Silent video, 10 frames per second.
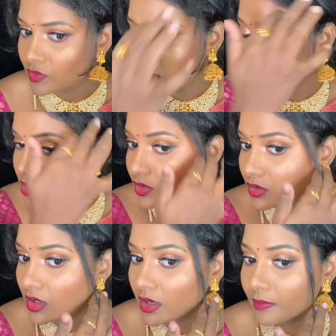Just took
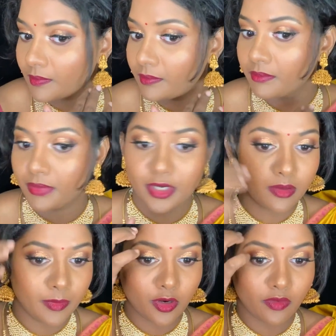a
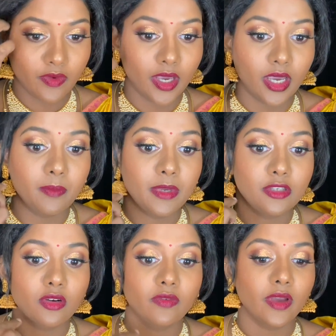bit of hair, piece
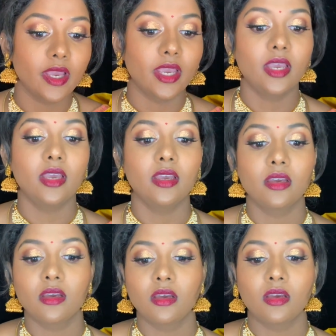of hair
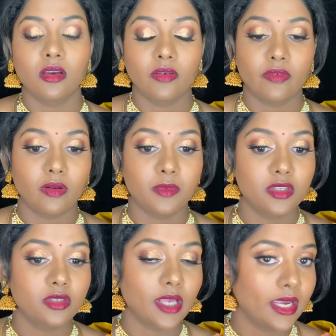from the
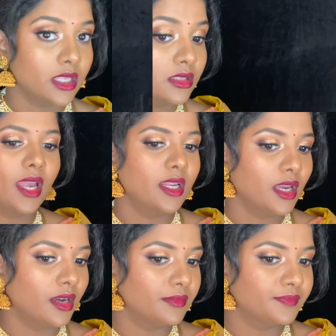sides, and
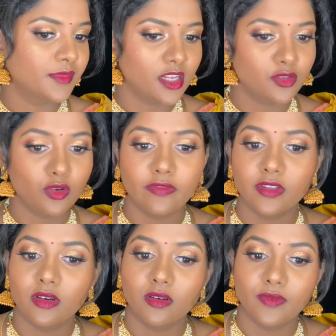yeah, that's all
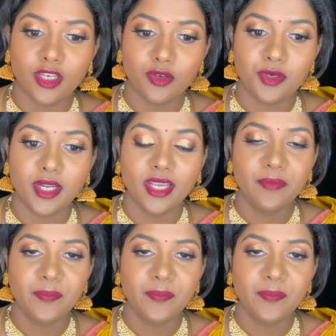for the video today.